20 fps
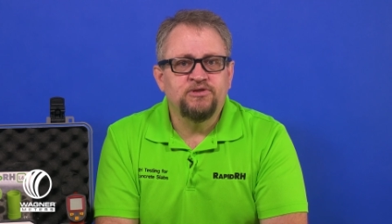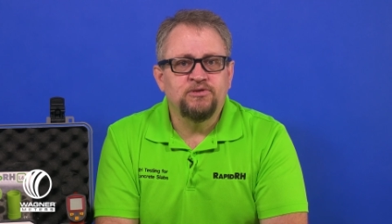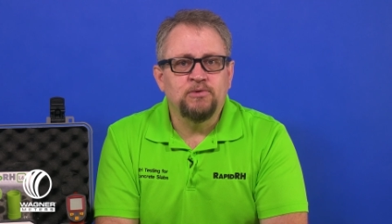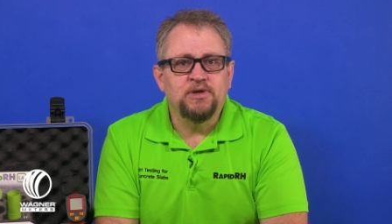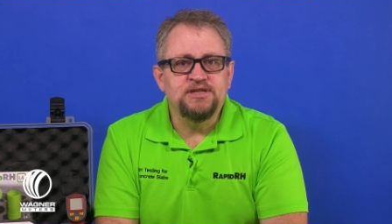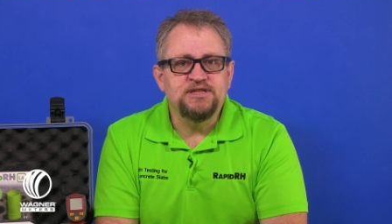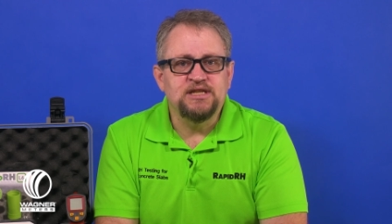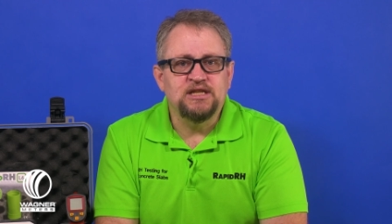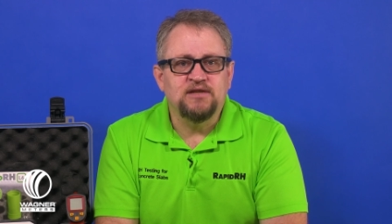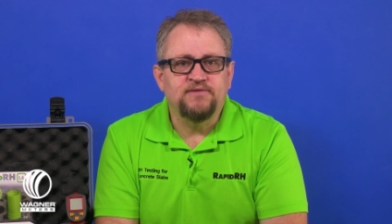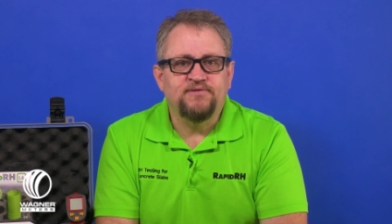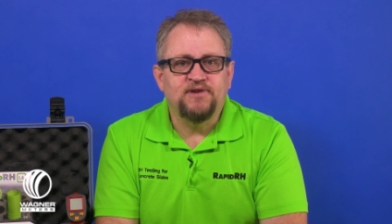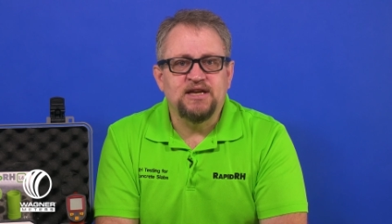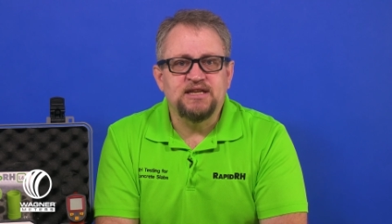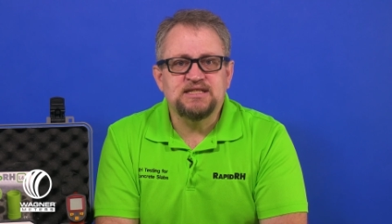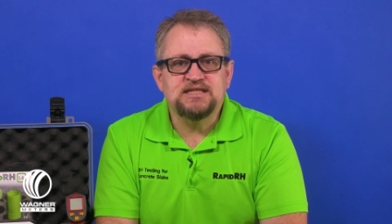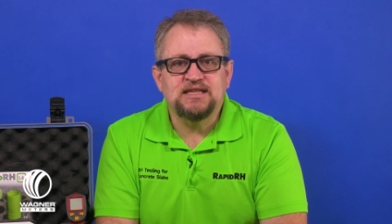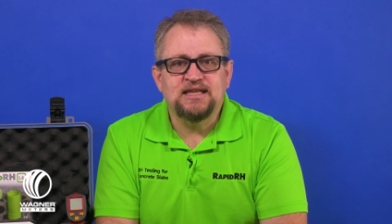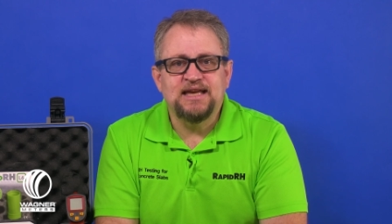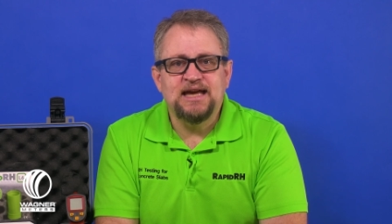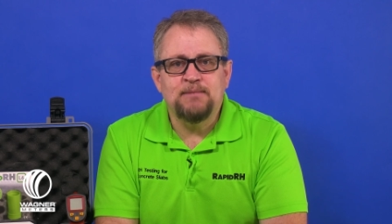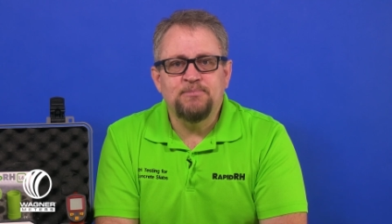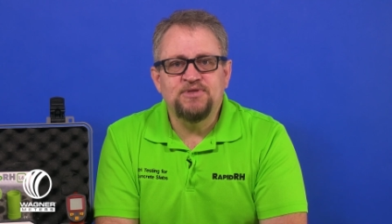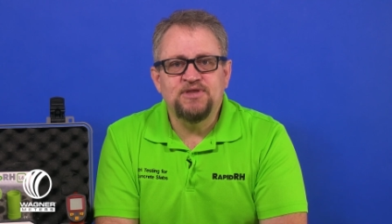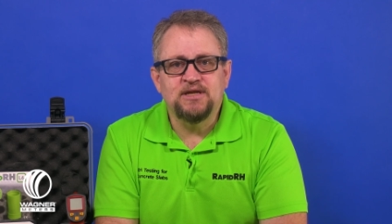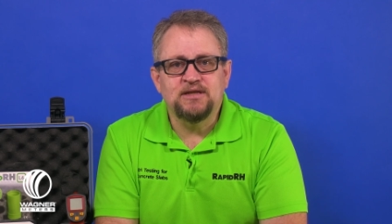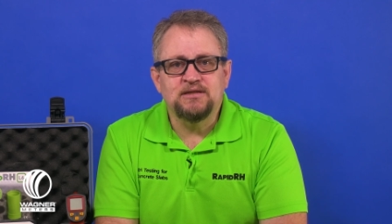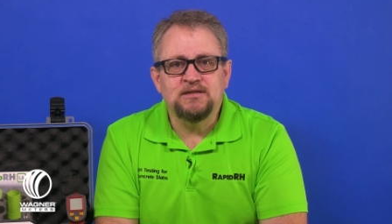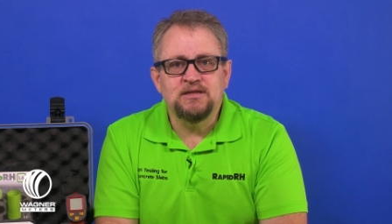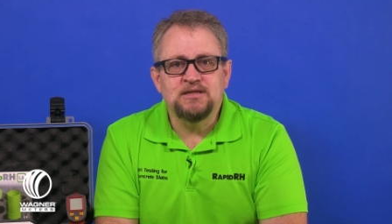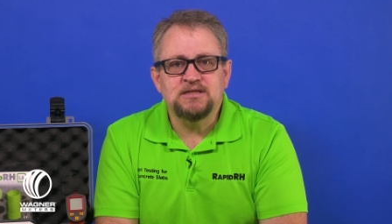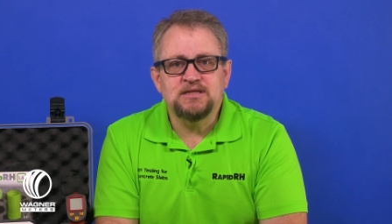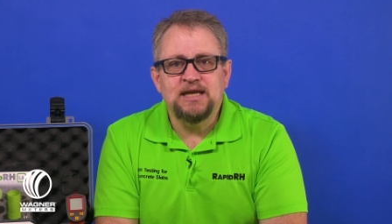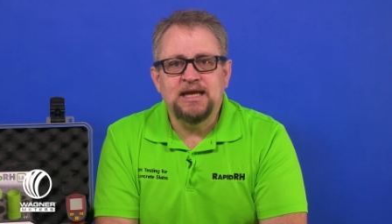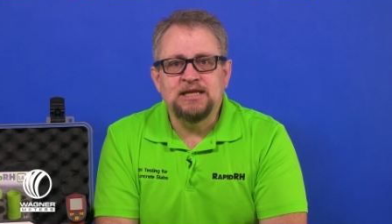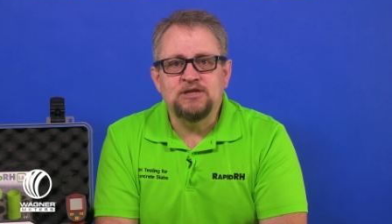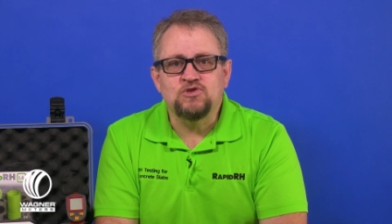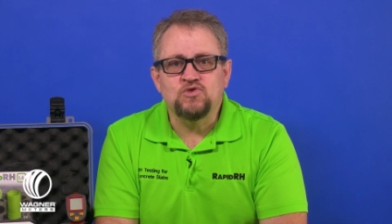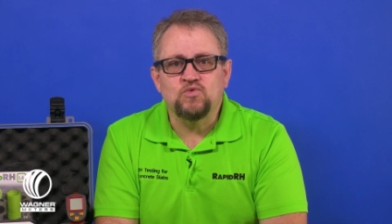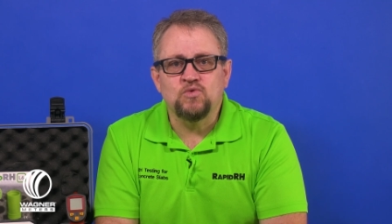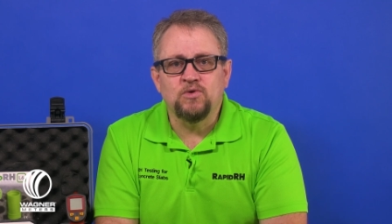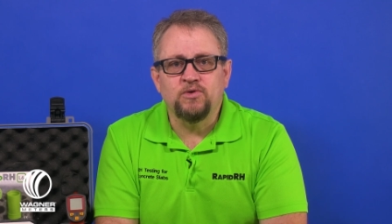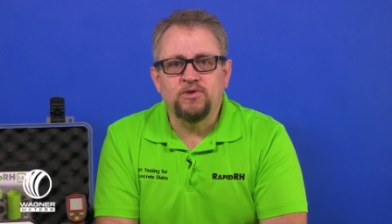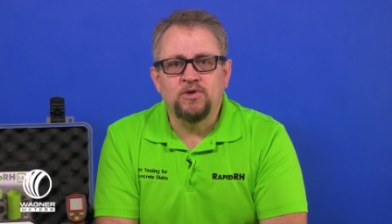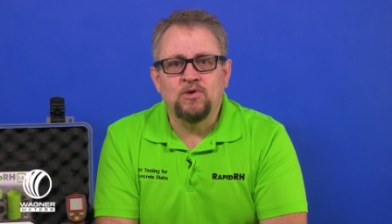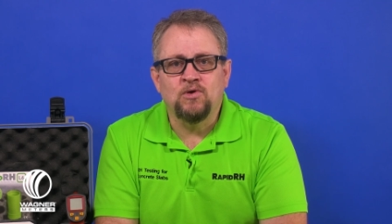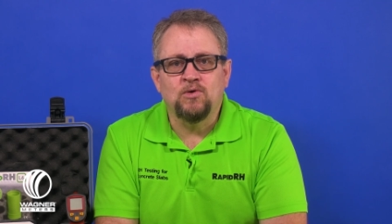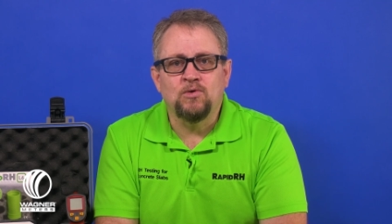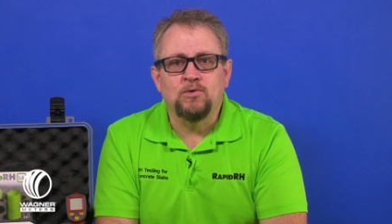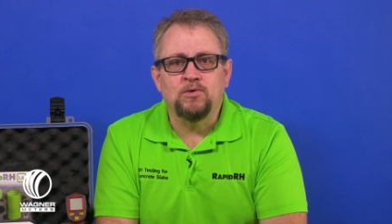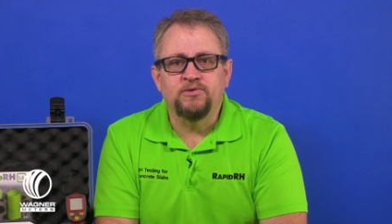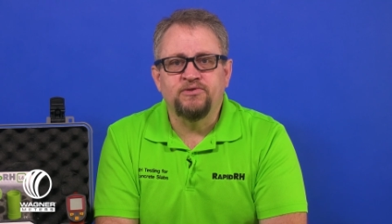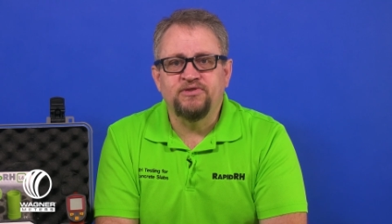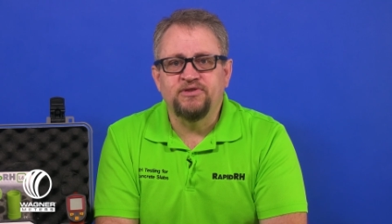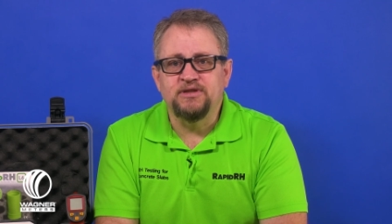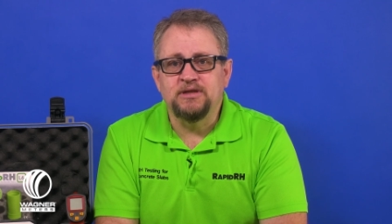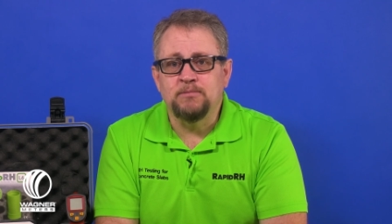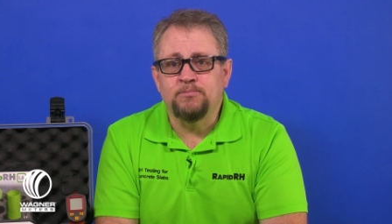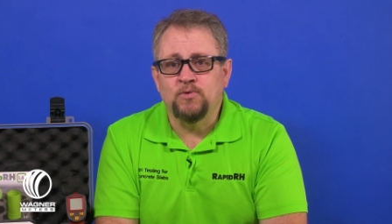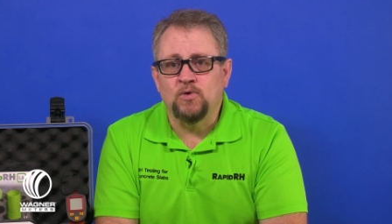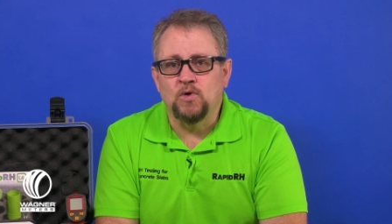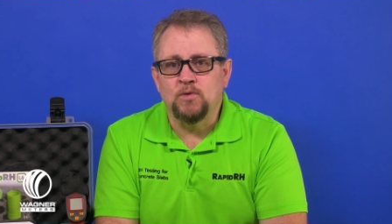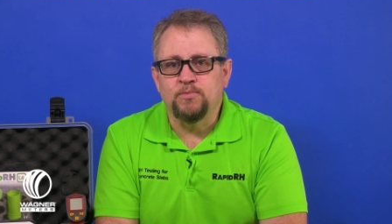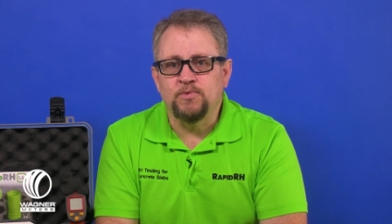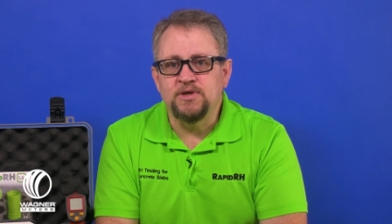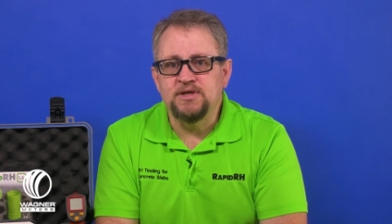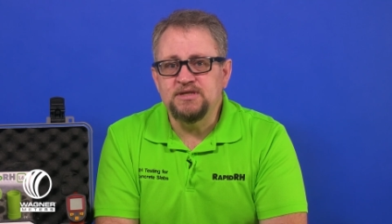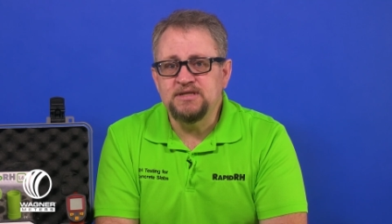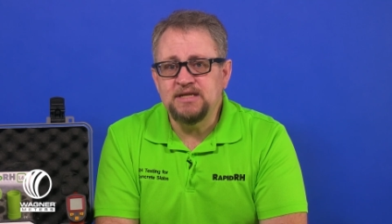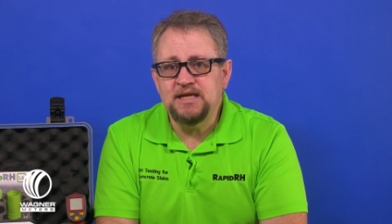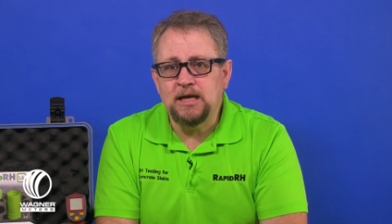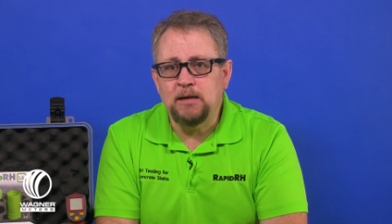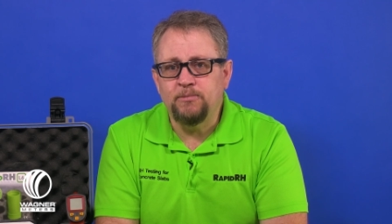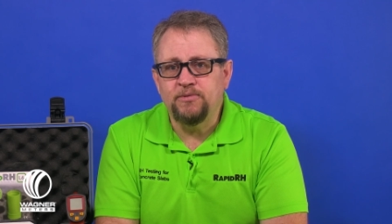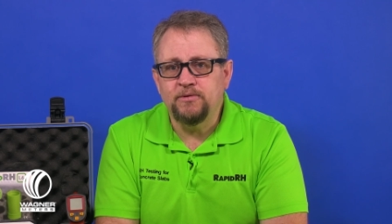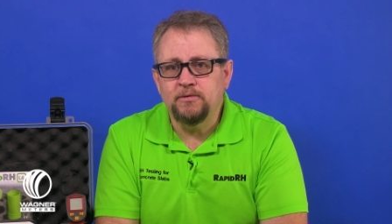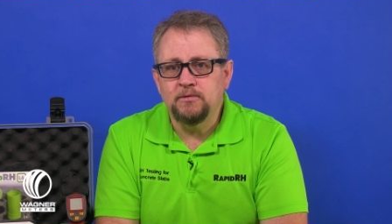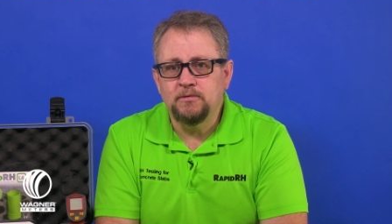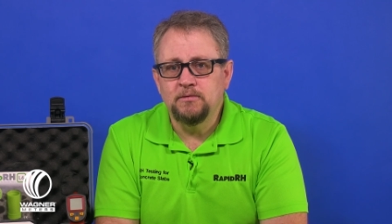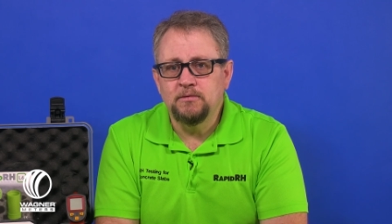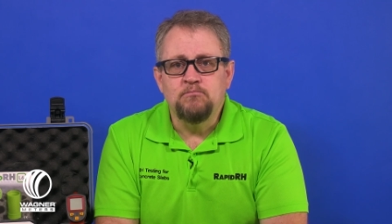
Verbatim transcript: to identify slab thickness and drill the hole to the appropriate depth.